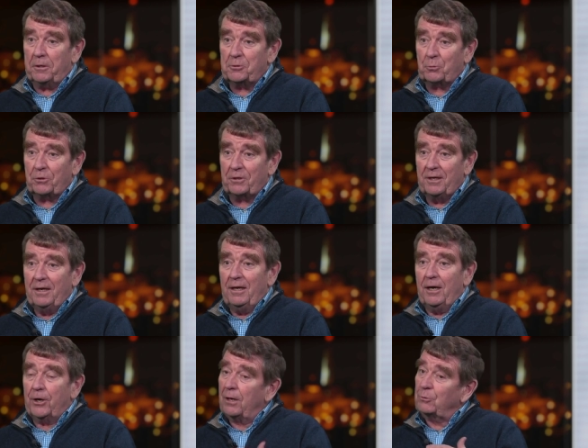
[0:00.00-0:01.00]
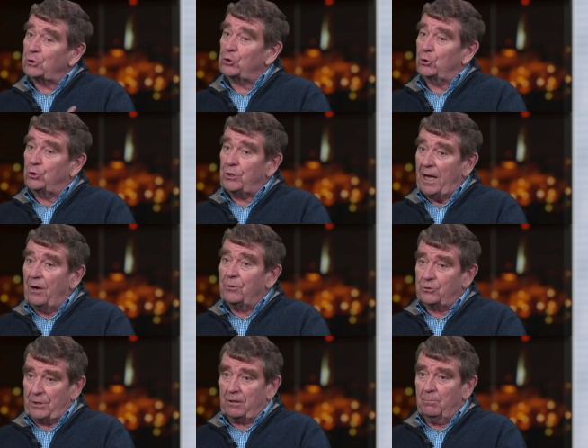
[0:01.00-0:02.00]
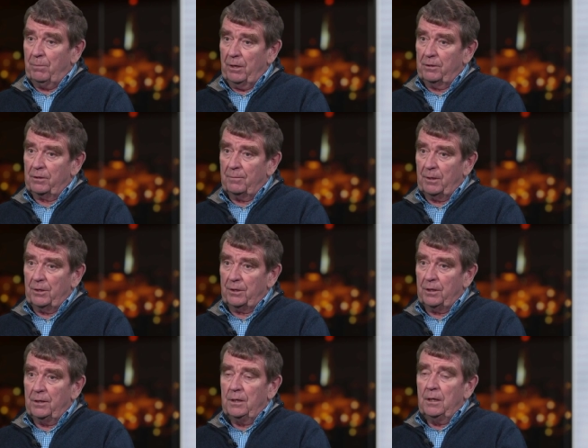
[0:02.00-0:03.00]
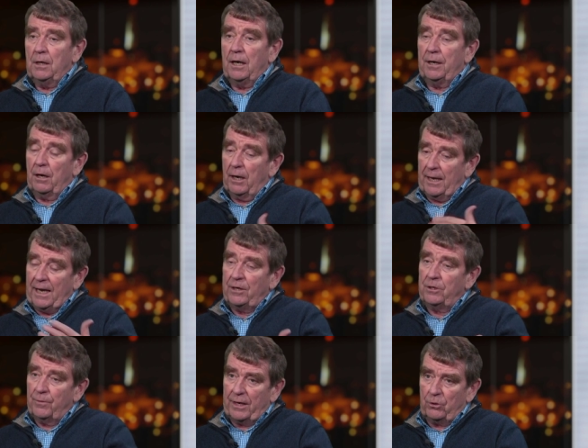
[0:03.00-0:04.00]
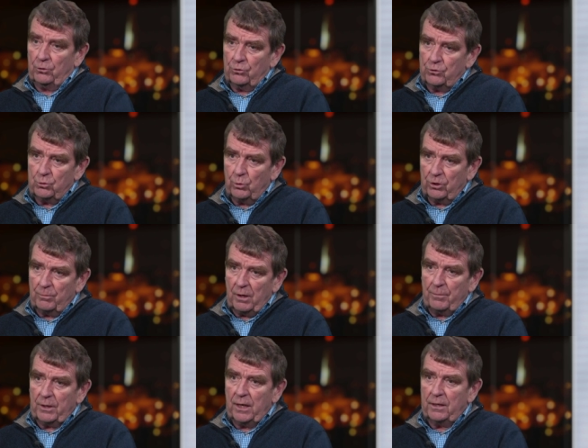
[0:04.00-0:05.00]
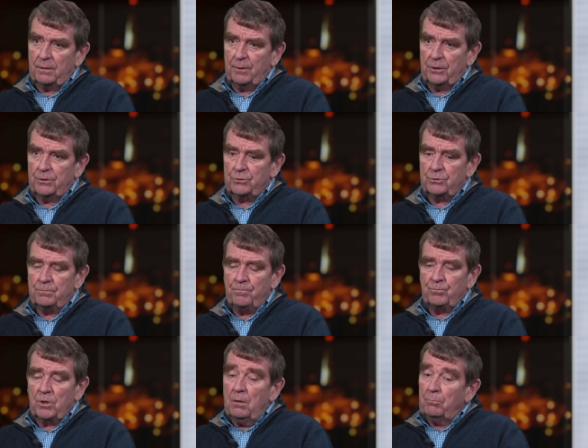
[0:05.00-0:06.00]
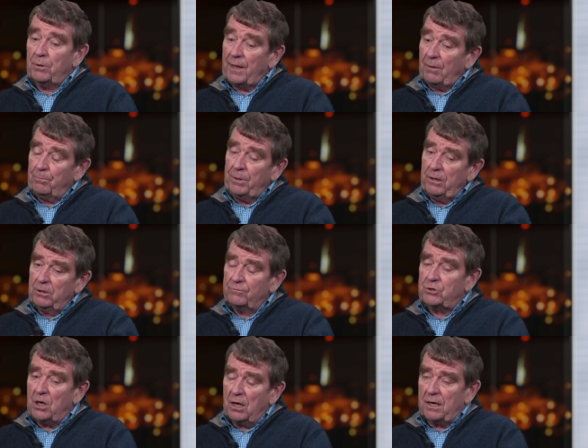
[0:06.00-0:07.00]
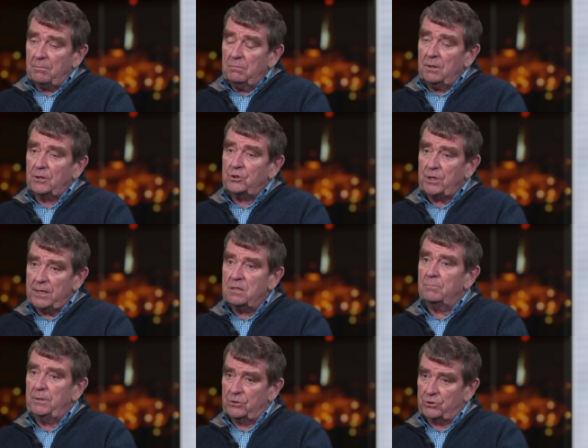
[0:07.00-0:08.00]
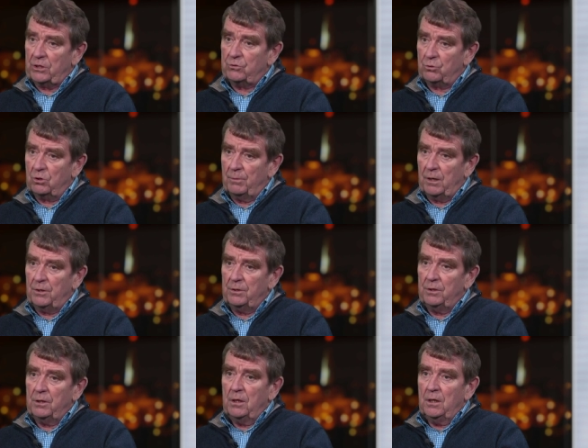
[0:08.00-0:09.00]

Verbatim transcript: pleased with. And I was stood down as that component commander, and I handed that on to one of my brigade commanders. But that period of time had taken me to Central Command,